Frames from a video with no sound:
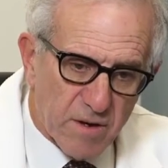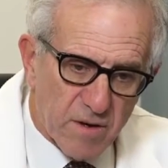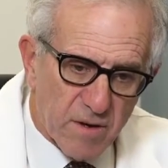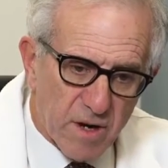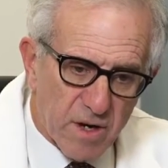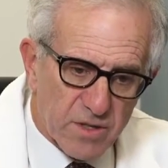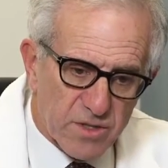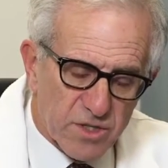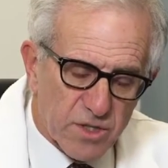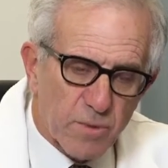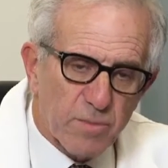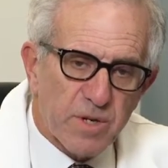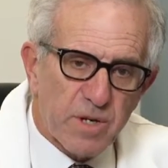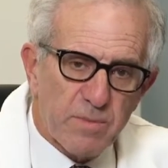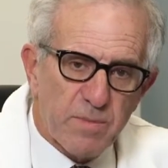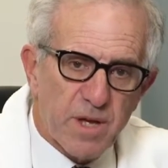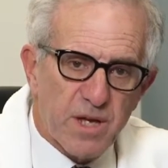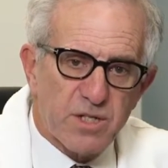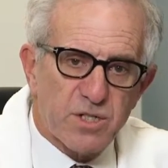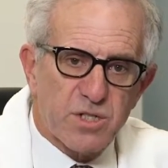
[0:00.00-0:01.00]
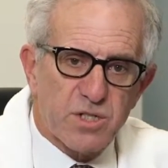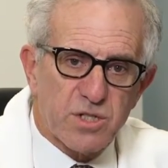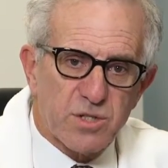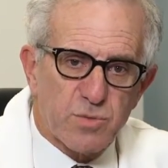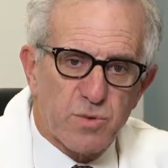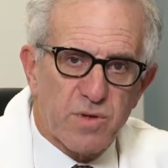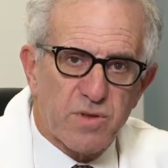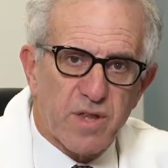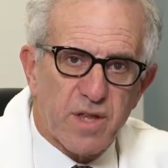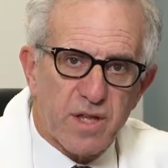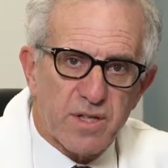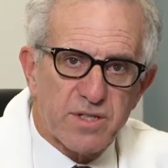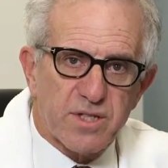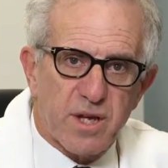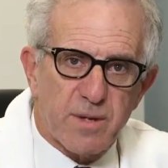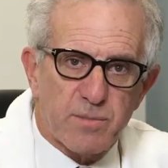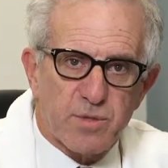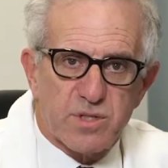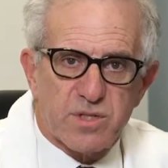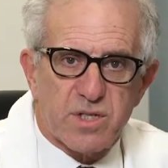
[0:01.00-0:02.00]
There are so many patients with
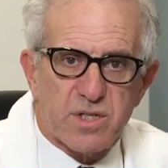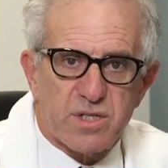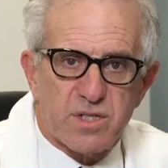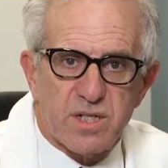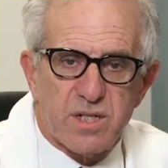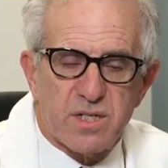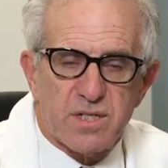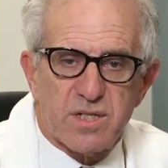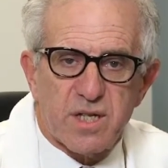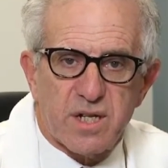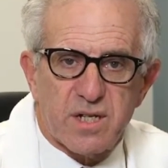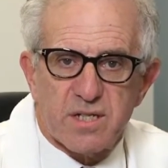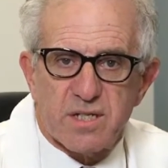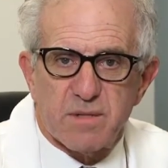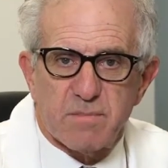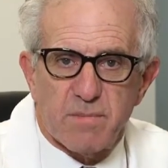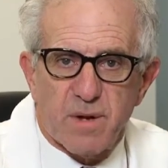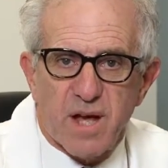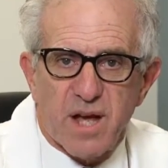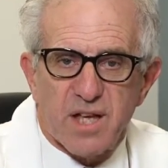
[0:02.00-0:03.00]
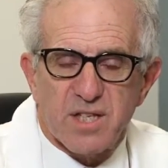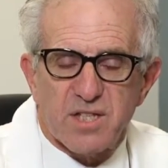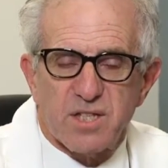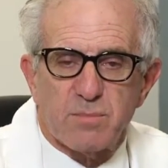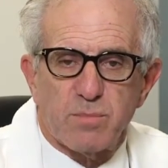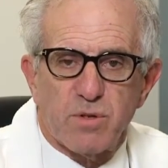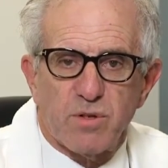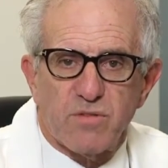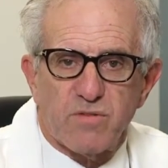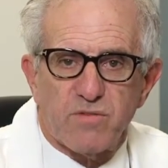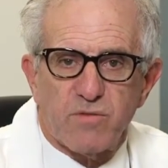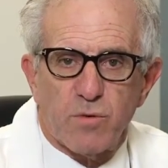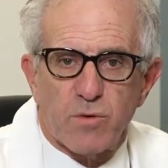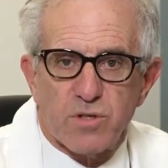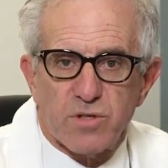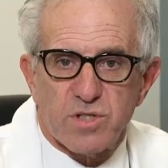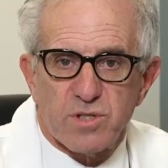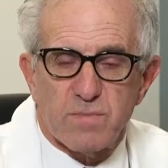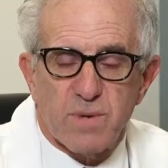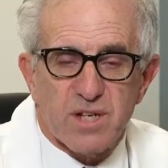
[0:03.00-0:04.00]
Alzheimer's disease that it's impossible
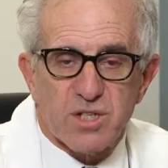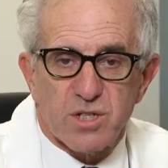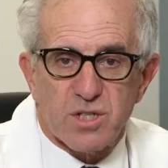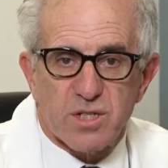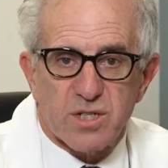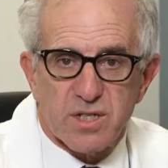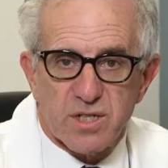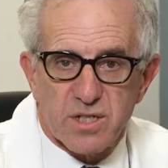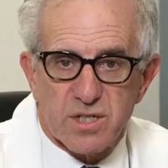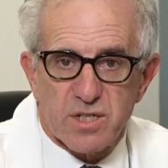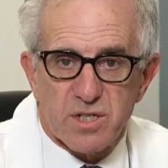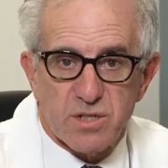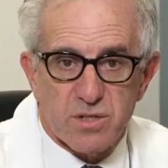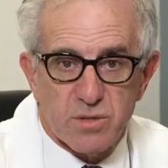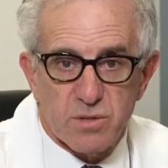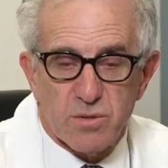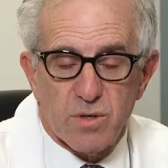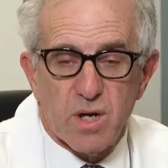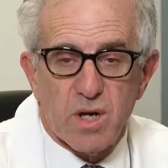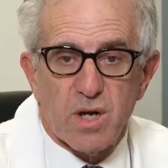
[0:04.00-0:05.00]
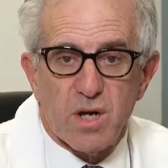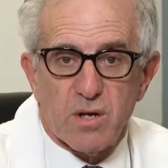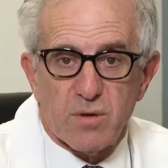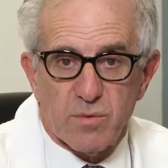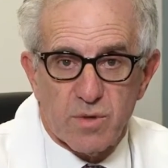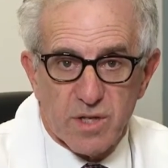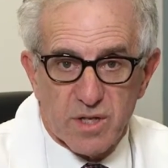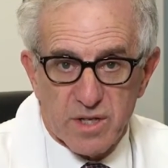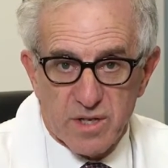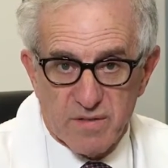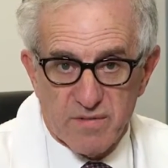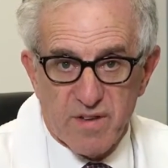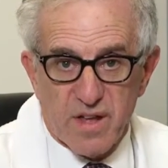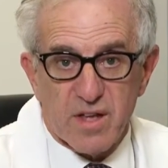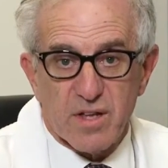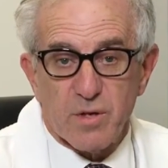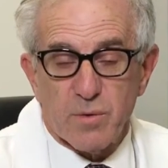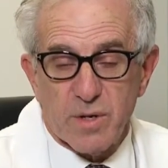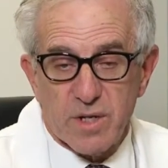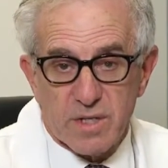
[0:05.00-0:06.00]
for specialists to really
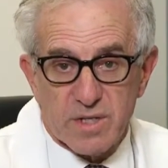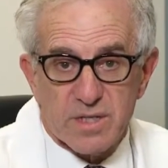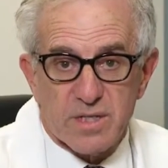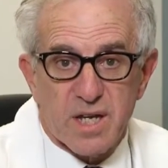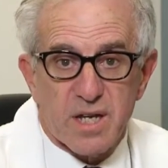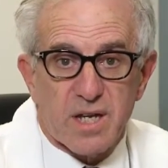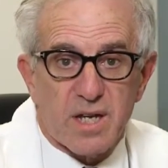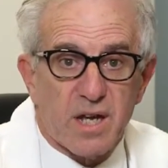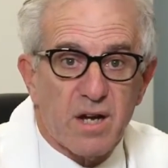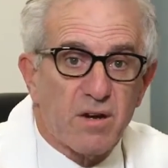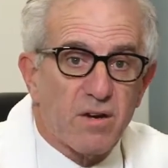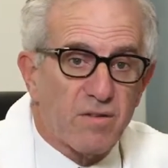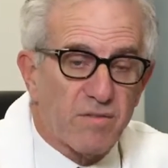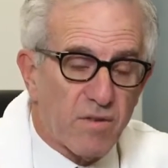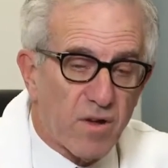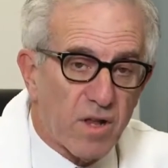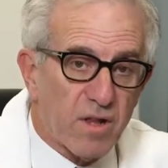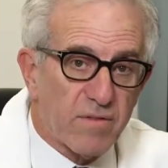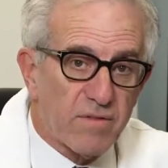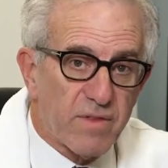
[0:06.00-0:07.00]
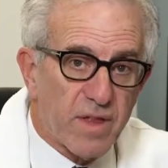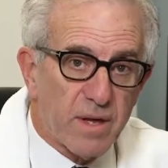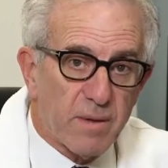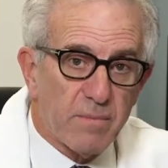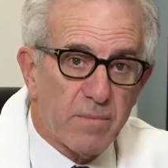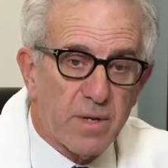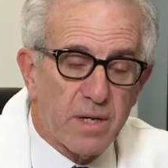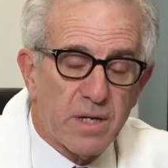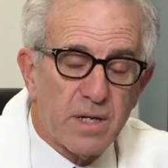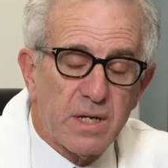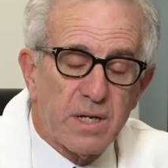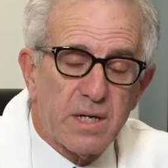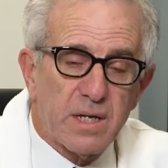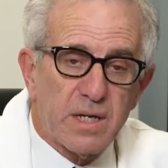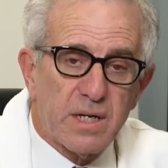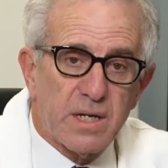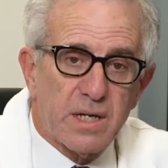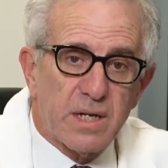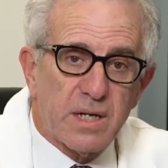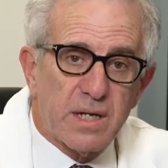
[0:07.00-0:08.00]
evaluate and take care of all of them.
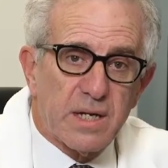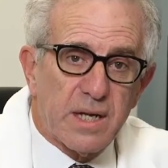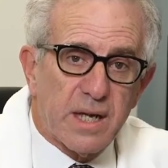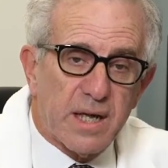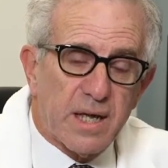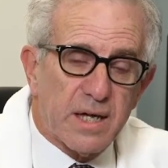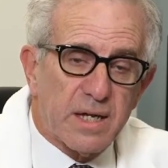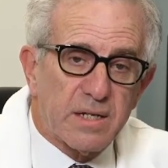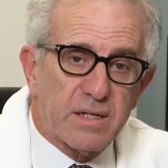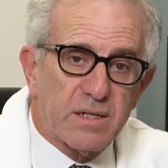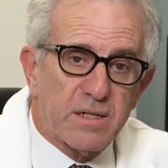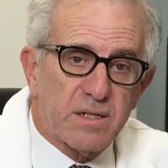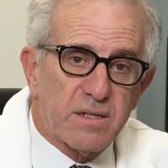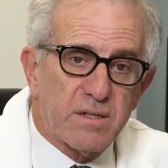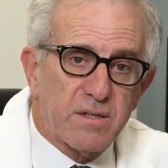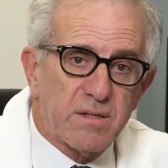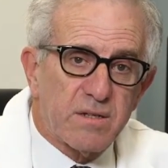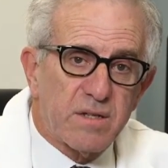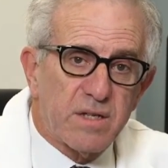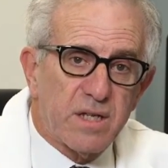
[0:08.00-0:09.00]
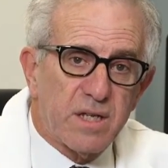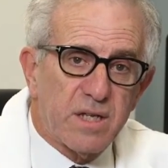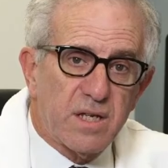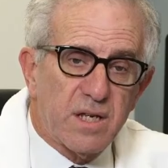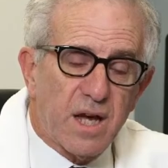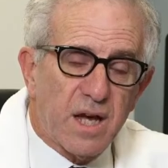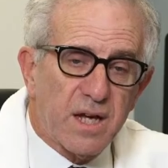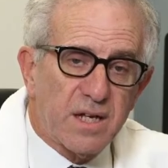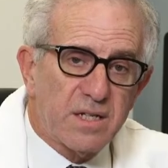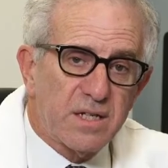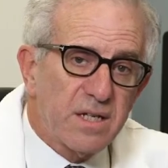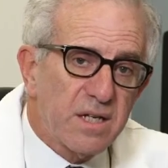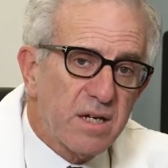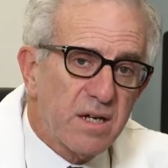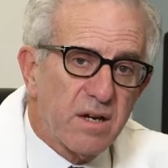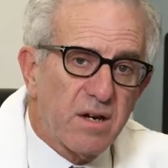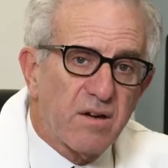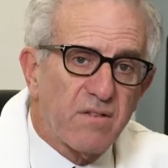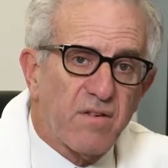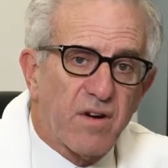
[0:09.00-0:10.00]
And the
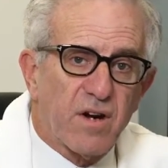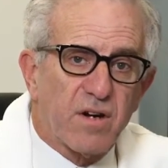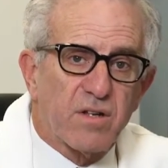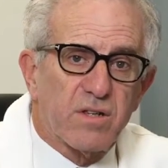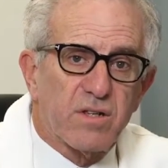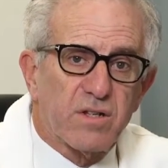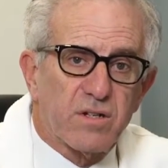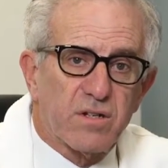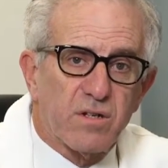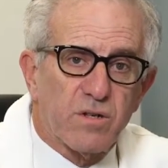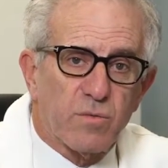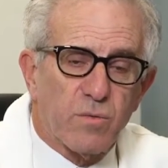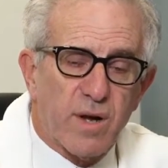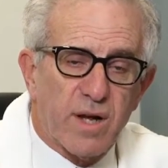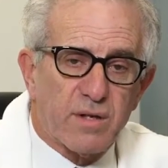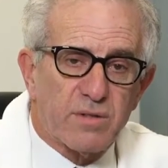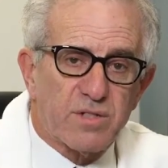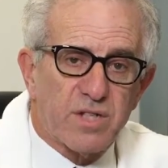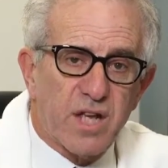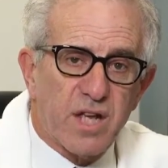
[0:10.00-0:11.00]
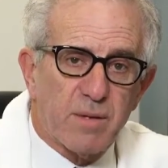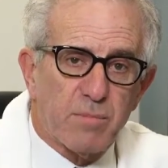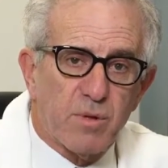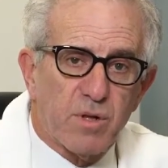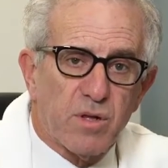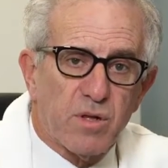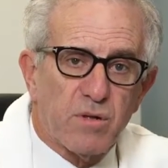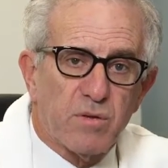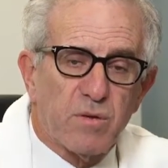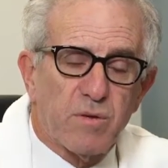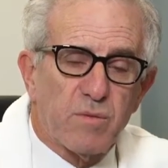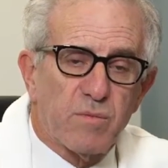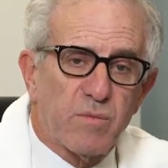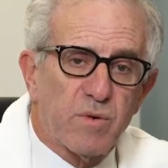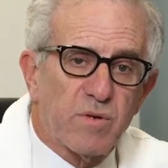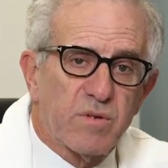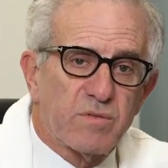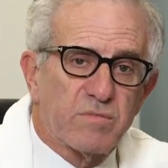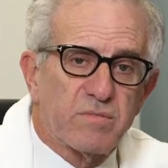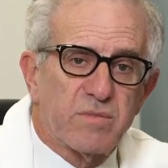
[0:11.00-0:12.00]
idea of our clinical roundtable